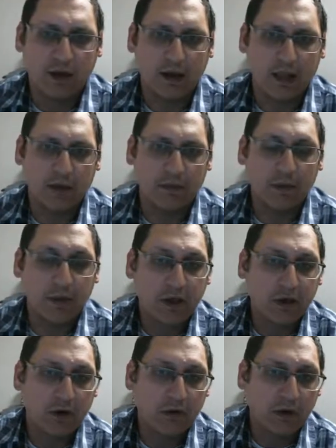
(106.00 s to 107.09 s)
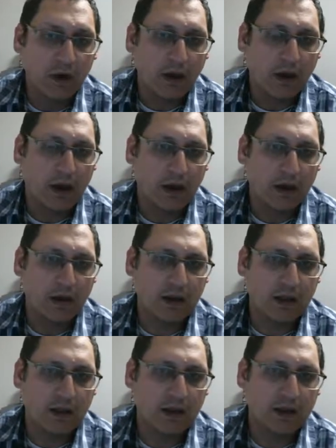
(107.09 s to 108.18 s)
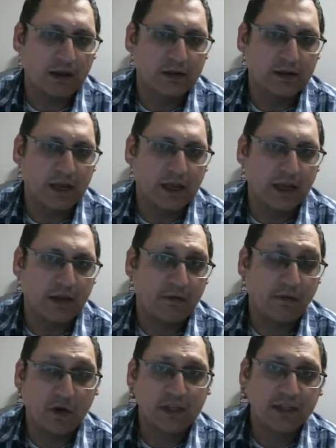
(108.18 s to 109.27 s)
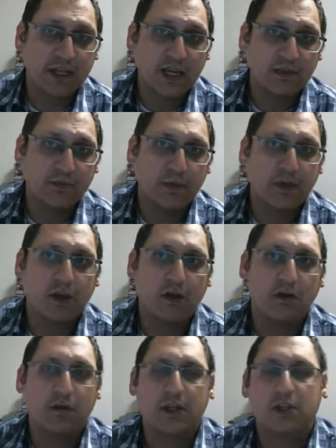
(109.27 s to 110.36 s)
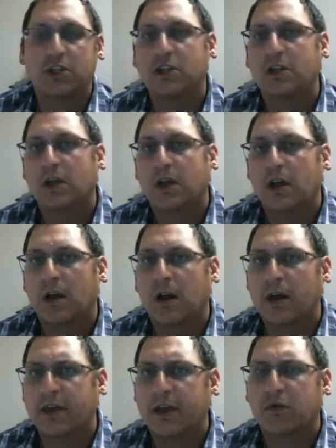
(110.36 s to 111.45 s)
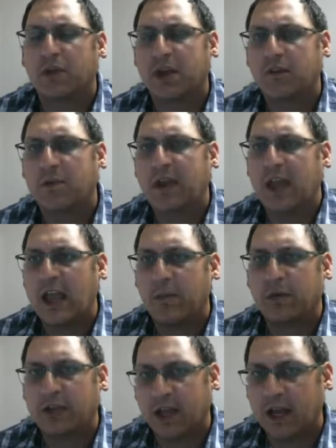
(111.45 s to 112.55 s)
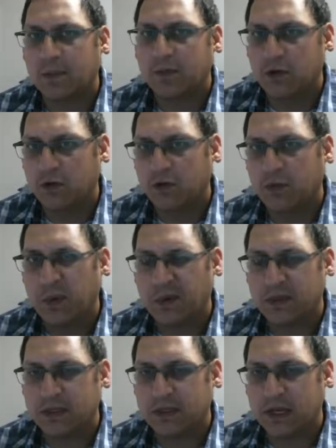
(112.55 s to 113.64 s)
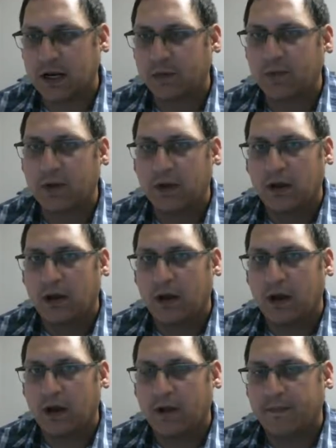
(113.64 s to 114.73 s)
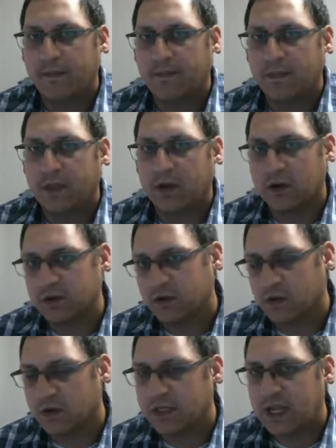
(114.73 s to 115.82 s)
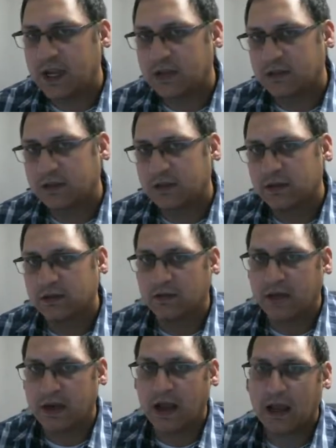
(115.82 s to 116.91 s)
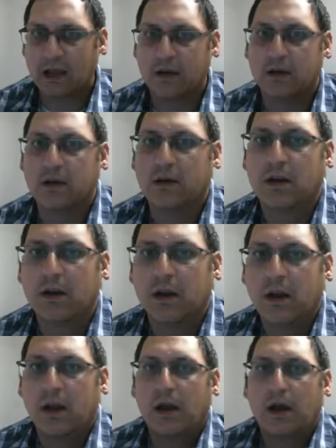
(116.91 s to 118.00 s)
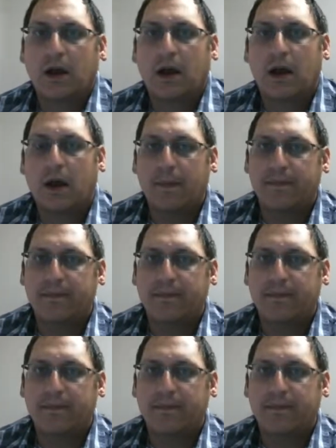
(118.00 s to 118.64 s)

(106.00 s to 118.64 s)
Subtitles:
a Mimikyu, and it is a Focus Sash Mimikyu, which I think will give me ample time to be able to set up a Swords Dance so that I can cause